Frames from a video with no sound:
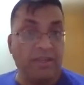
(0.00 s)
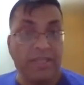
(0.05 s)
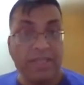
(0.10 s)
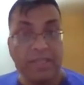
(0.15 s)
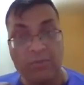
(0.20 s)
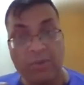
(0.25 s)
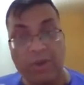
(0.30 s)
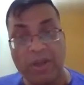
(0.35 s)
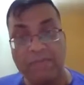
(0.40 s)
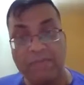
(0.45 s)

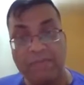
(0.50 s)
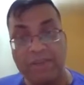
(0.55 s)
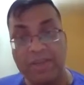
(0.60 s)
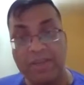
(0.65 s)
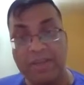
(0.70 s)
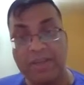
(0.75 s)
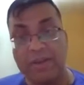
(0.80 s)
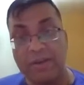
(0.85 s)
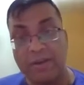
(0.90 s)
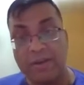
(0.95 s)
That's why
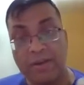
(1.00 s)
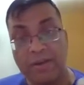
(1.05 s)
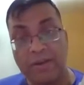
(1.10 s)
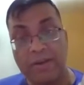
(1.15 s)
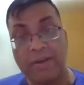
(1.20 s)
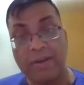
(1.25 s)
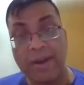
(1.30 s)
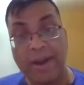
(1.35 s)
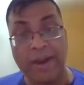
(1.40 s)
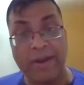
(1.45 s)
we
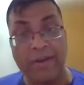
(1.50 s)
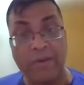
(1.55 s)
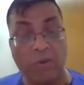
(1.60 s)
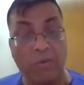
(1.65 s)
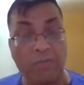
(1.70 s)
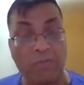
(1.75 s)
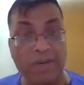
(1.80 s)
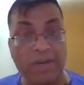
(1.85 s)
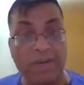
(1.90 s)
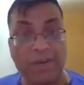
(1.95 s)

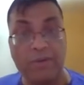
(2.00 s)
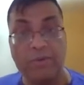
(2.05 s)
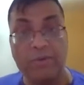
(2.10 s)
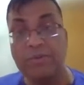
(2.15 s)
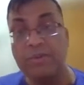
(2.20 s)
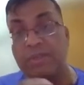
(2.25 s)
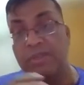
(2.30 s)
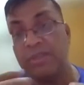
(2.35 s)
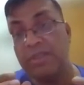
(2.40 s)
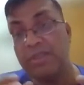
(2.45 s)
normally
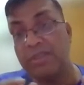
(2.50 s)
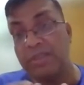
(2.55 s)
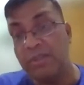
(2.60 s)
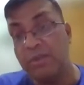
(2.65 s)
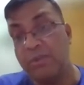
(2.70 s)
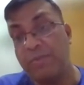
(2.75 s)
do the